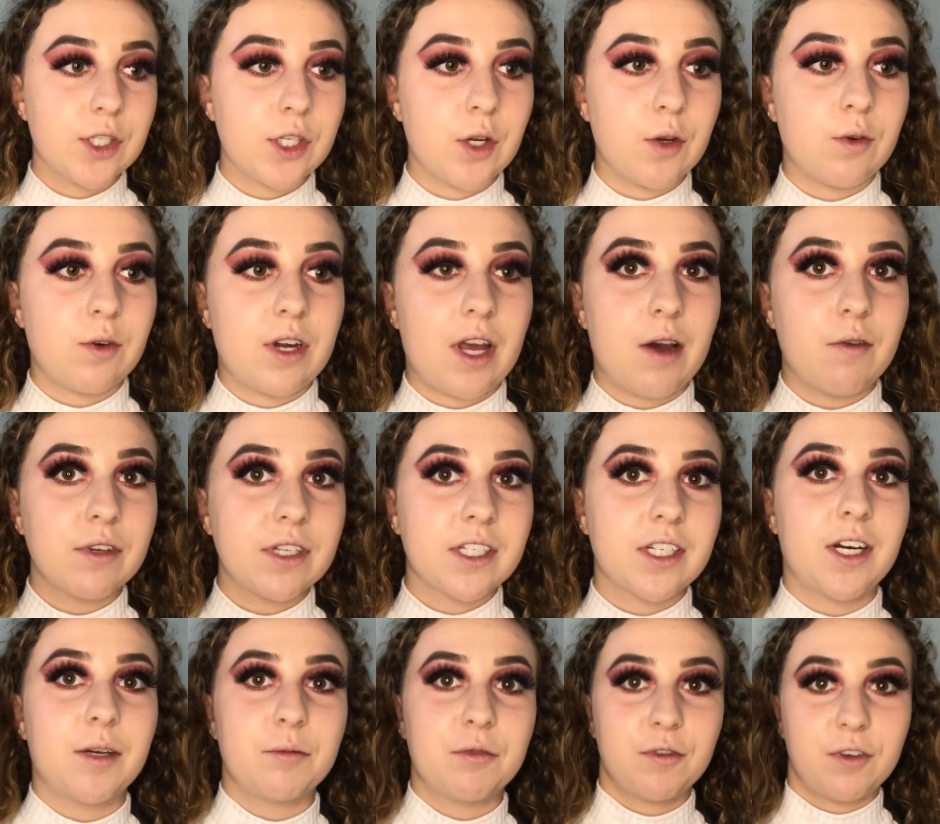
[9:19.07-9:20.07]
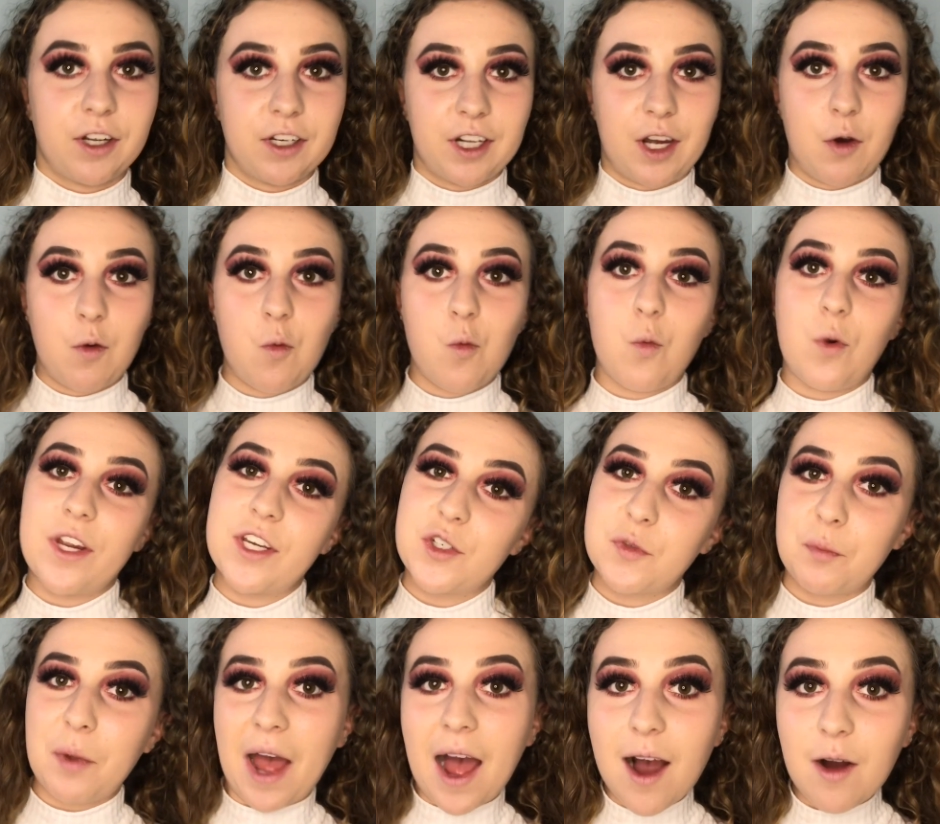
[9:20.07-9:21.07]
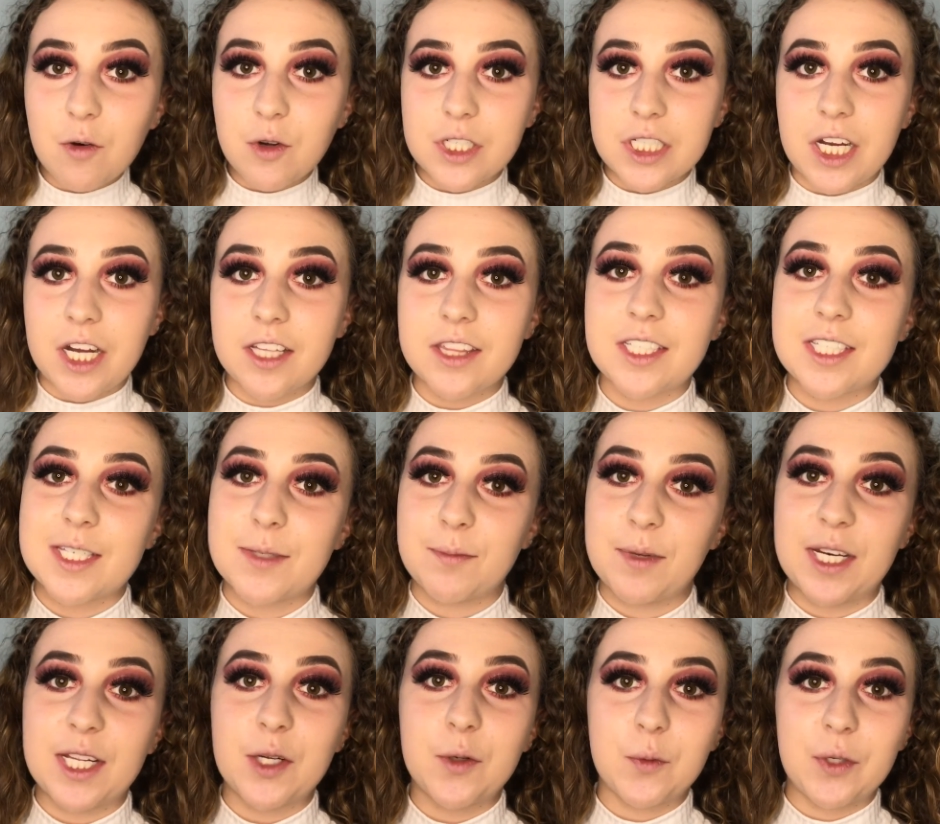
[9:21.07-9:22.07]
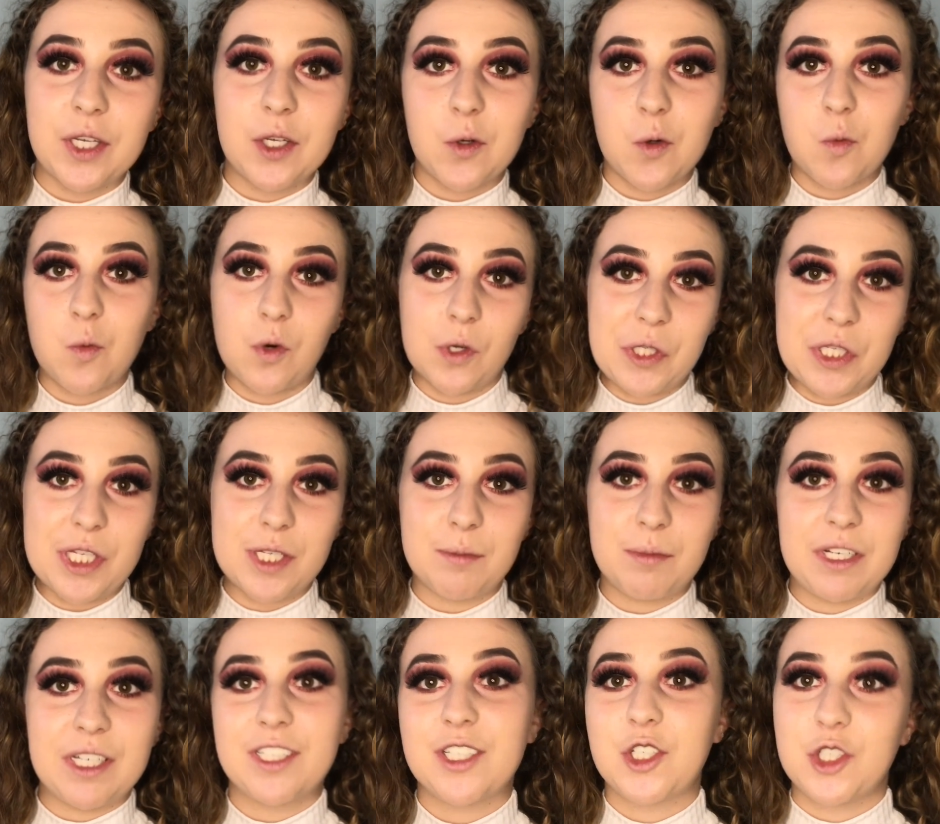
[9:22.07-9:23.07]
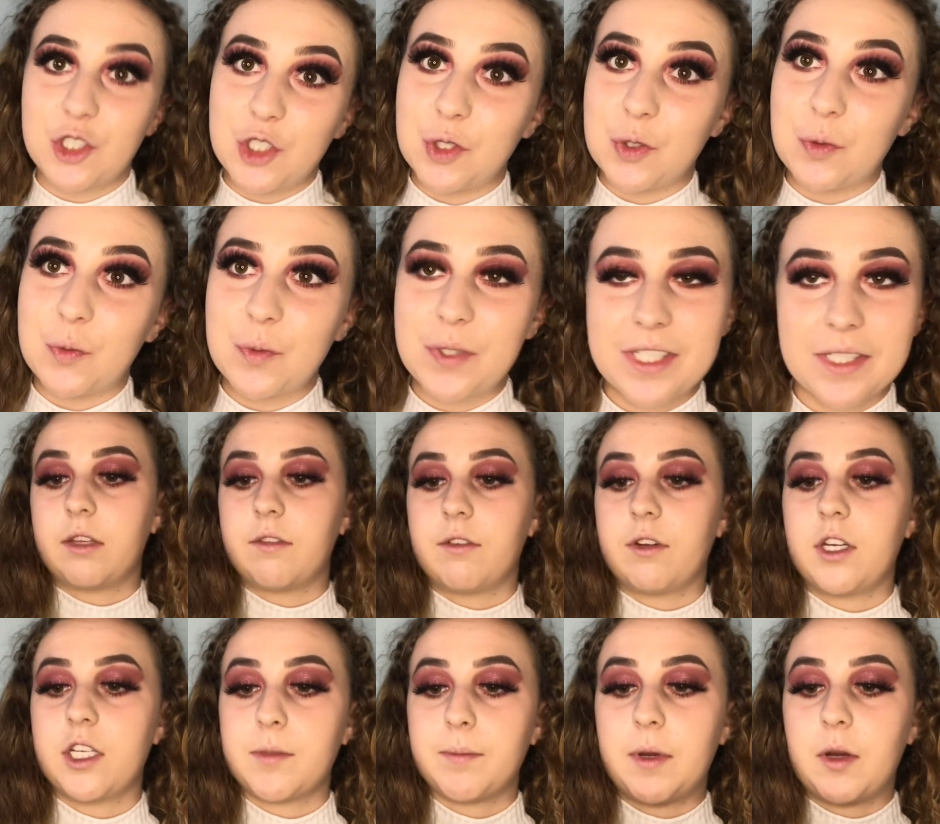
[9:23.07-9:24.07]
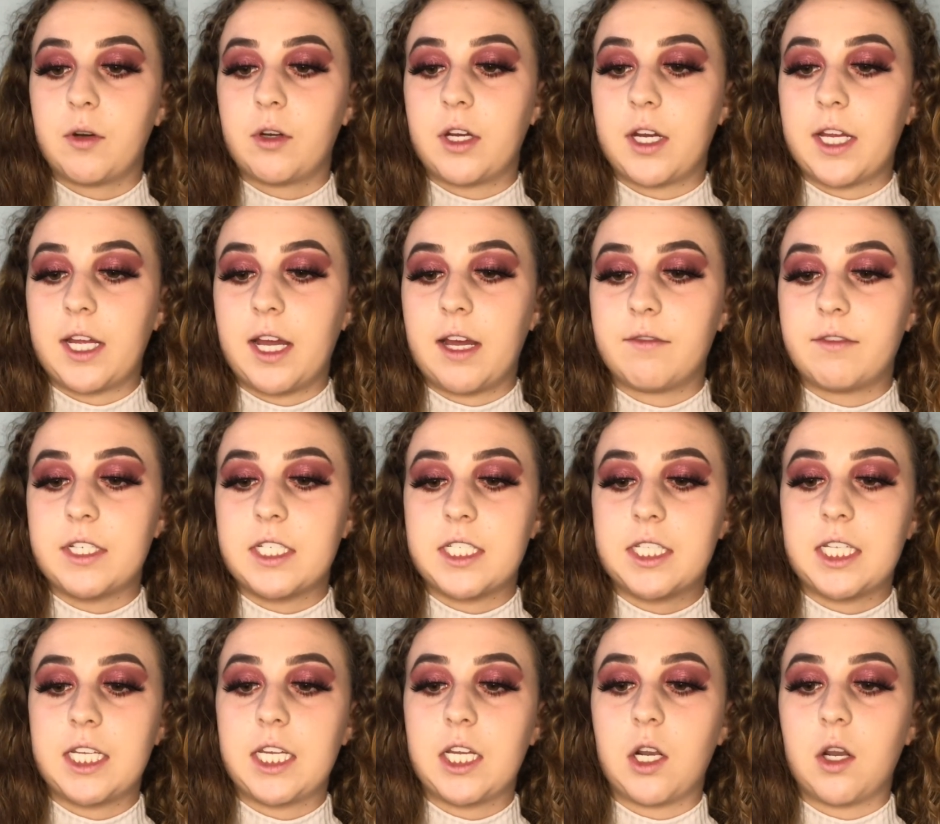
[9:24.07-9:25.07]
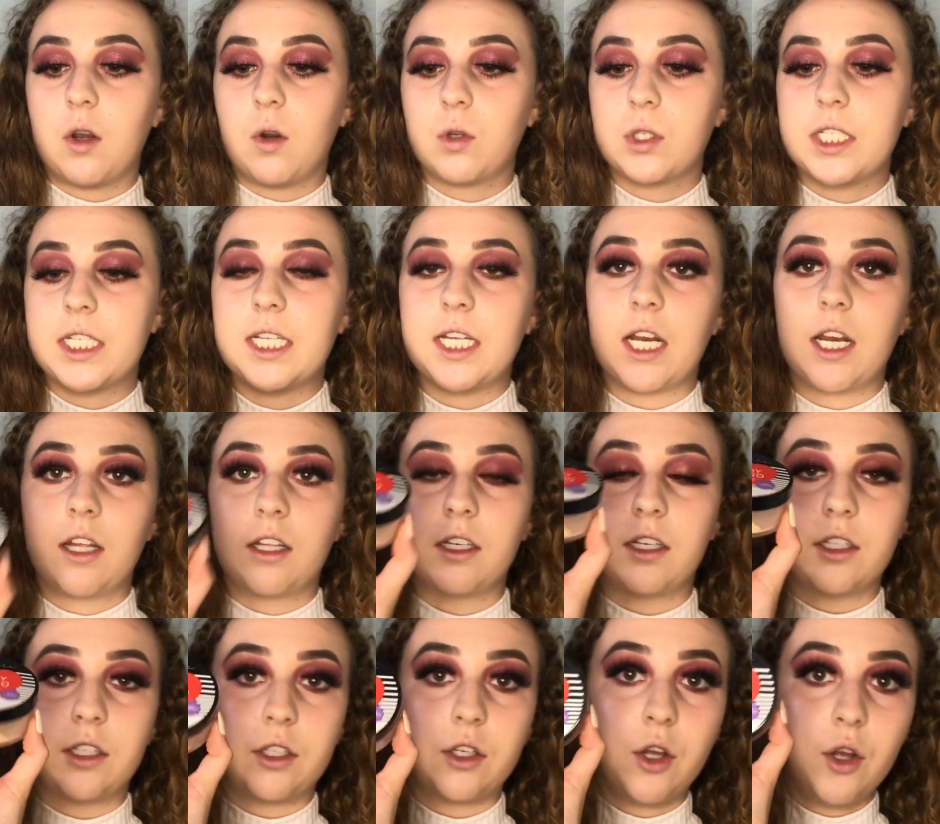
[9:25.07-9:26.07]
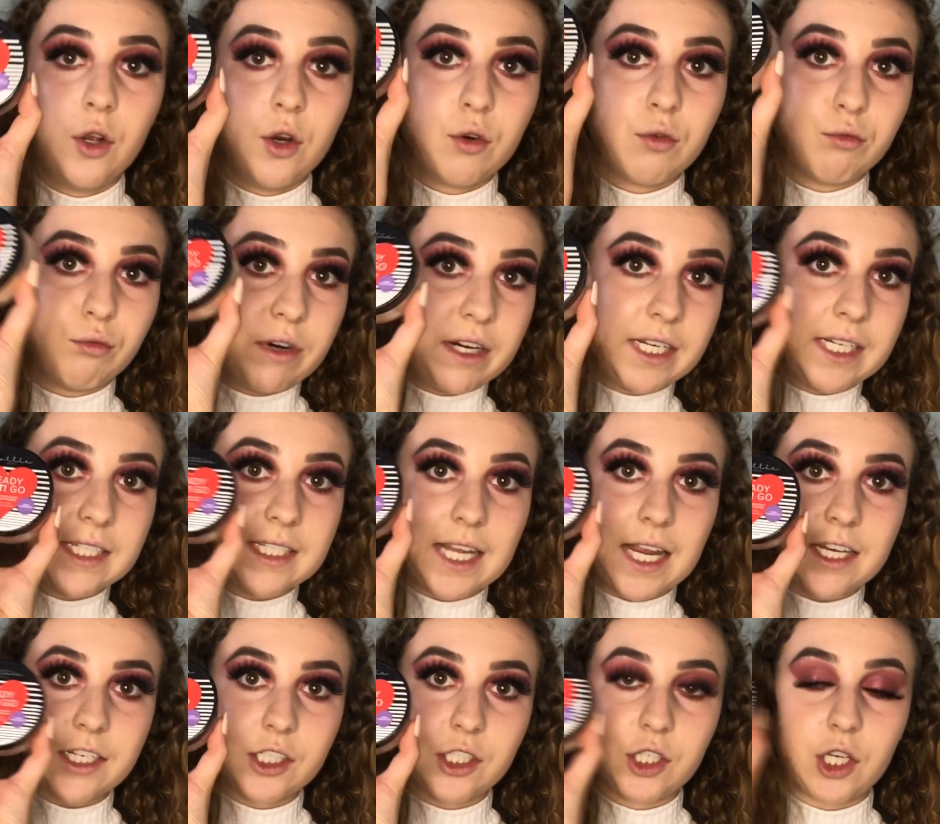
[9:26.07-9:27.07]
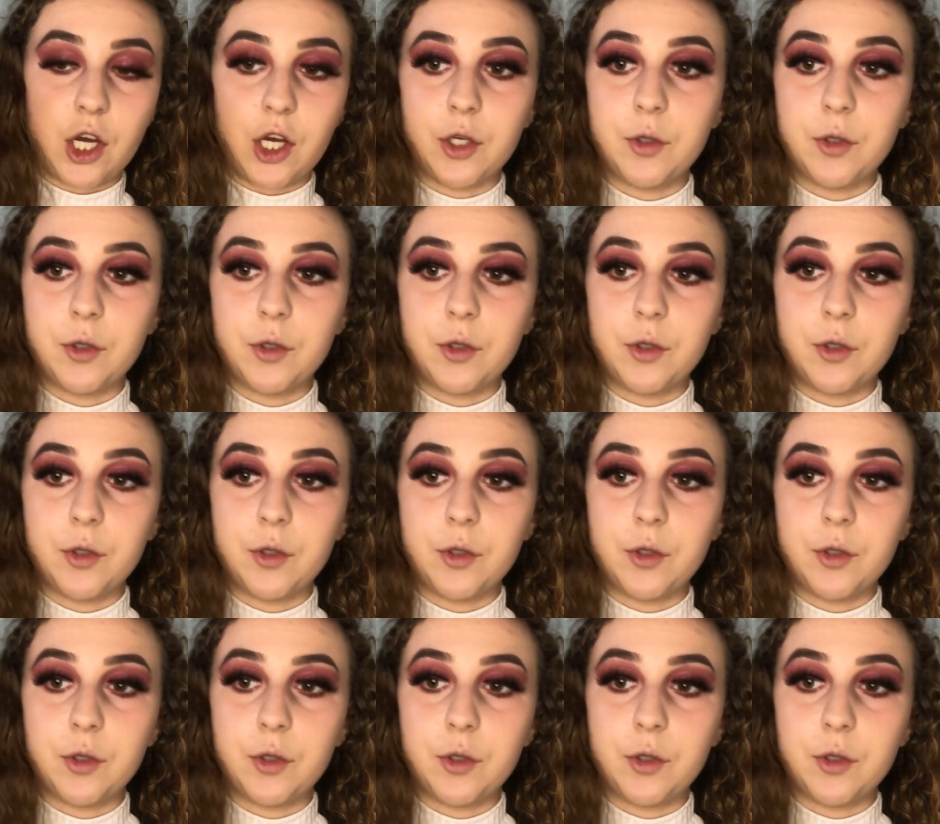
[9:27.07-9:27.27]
So now it's time to find out which powder the spinning wheel wants me to choose. The first powder I have is the Lottie London Ready Set Go.